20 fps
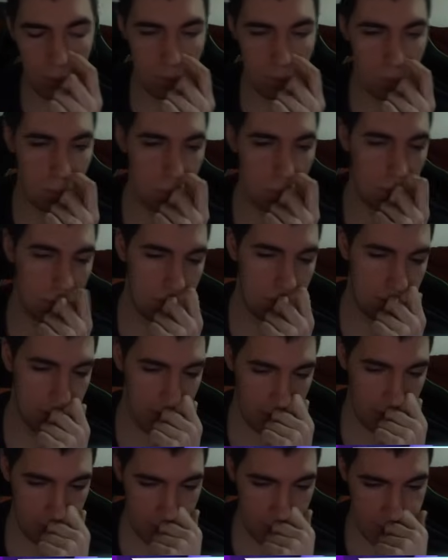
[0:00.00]
Ooh,
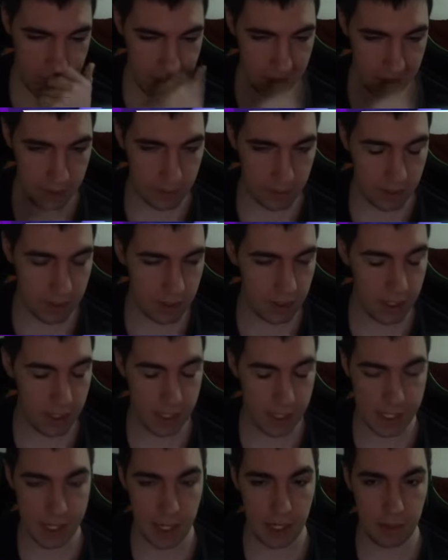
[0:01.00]
damn, that's a good one.
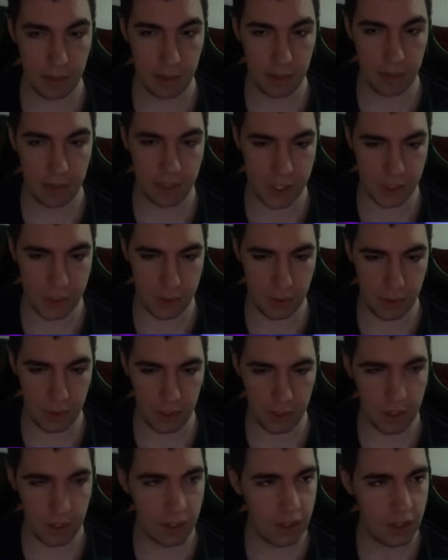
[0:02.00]
That's kind of really strong.